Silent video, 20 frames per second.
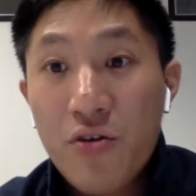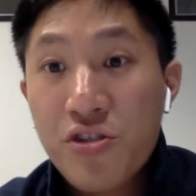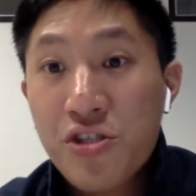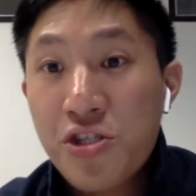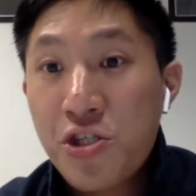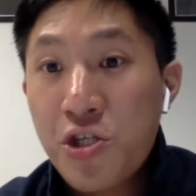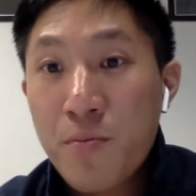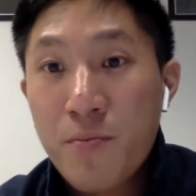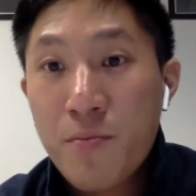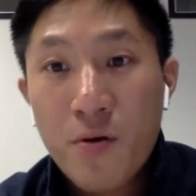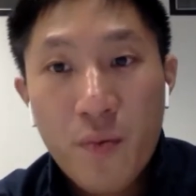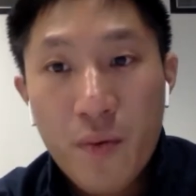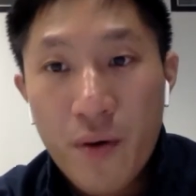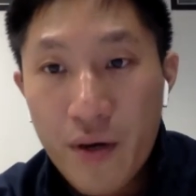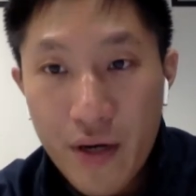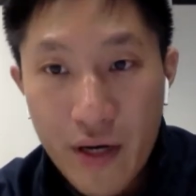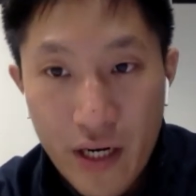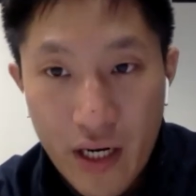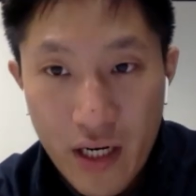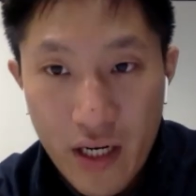super
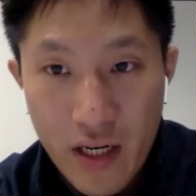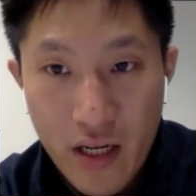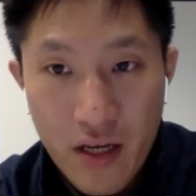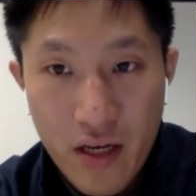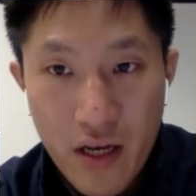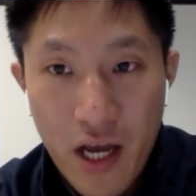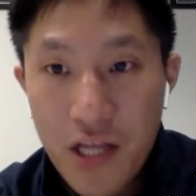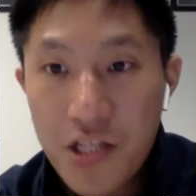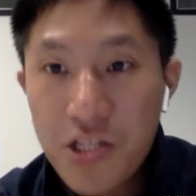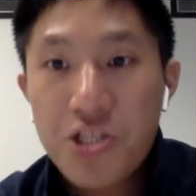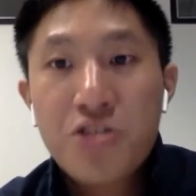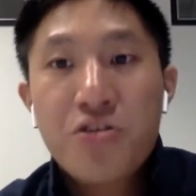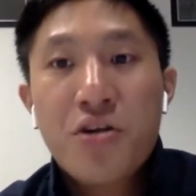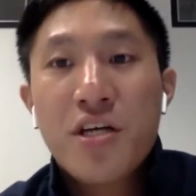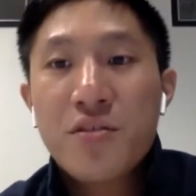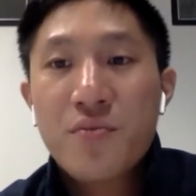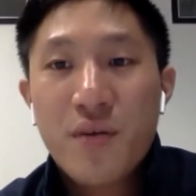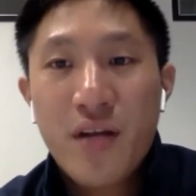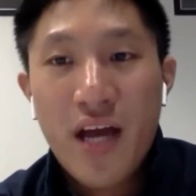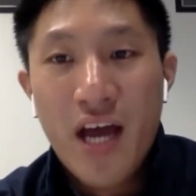worried and
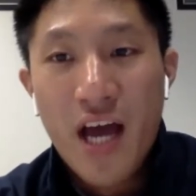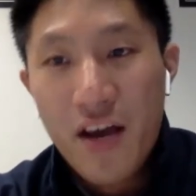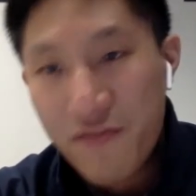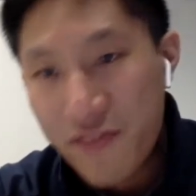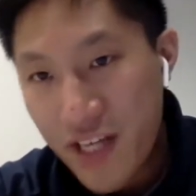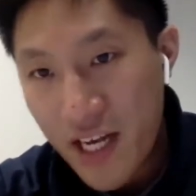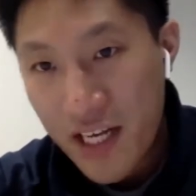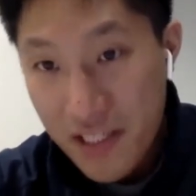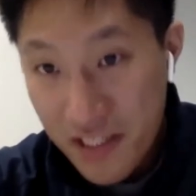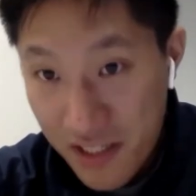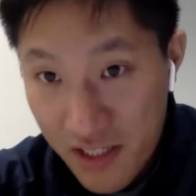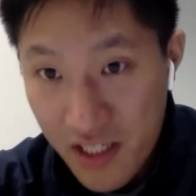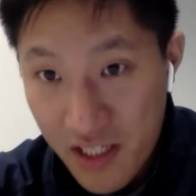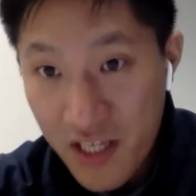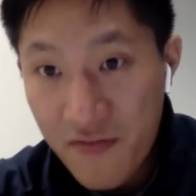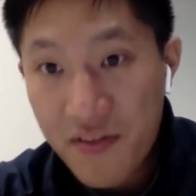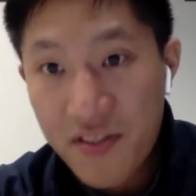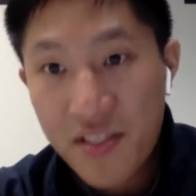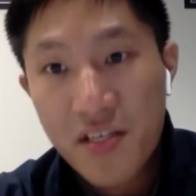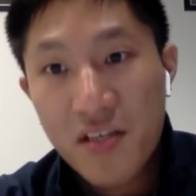stressed when I have tests,
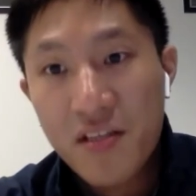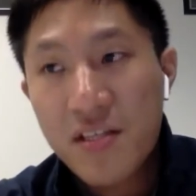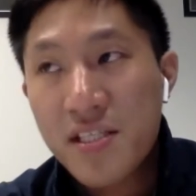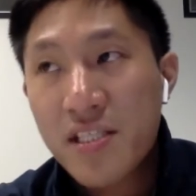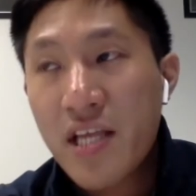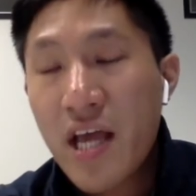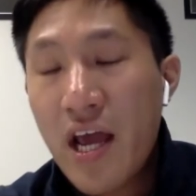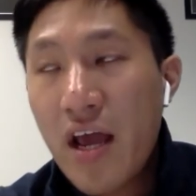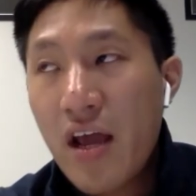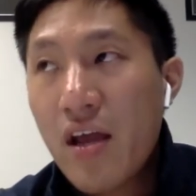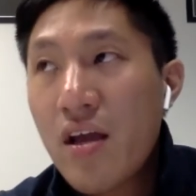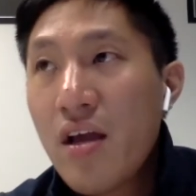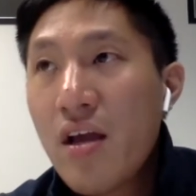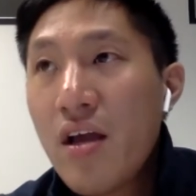even till this day.